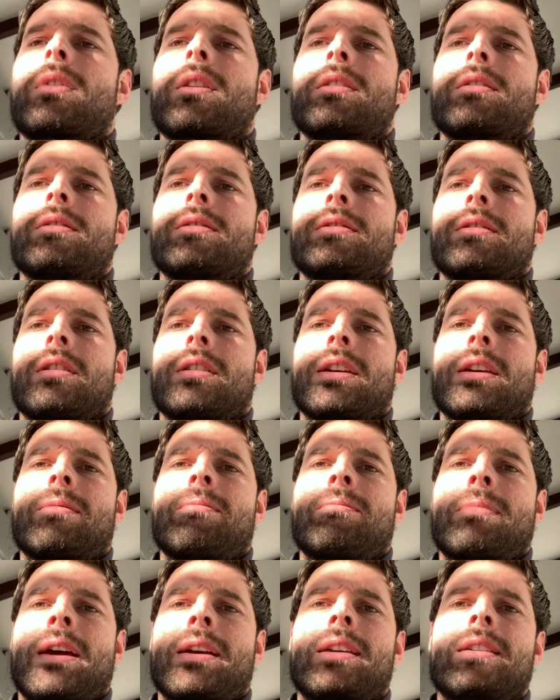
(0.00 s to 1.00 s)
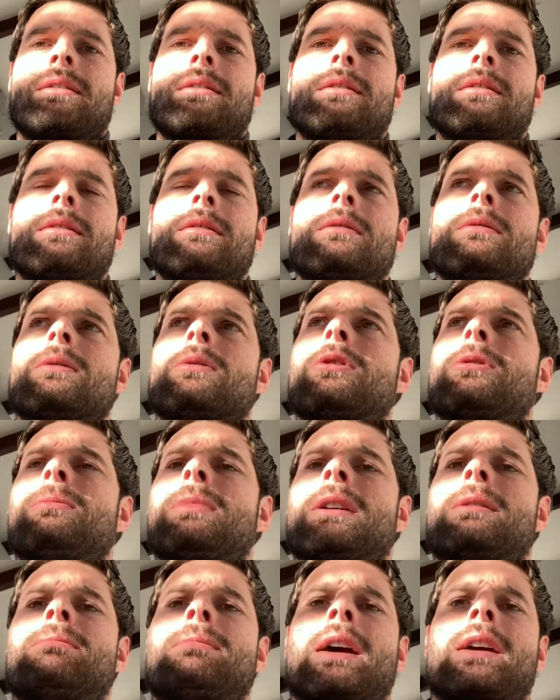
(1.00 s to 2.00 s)
So yeah, would have
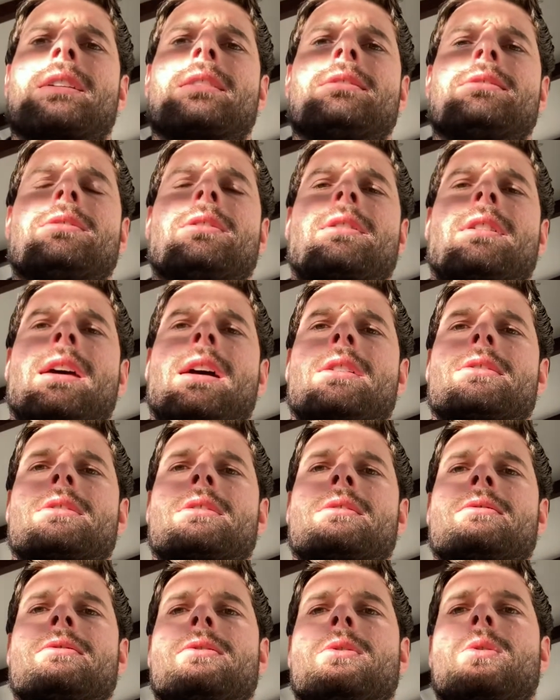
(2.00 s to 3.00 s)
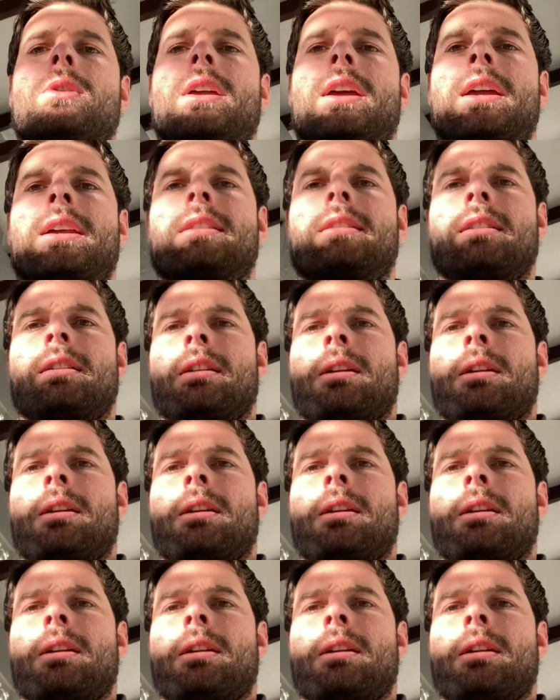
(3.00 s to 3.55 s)
been back in 2014.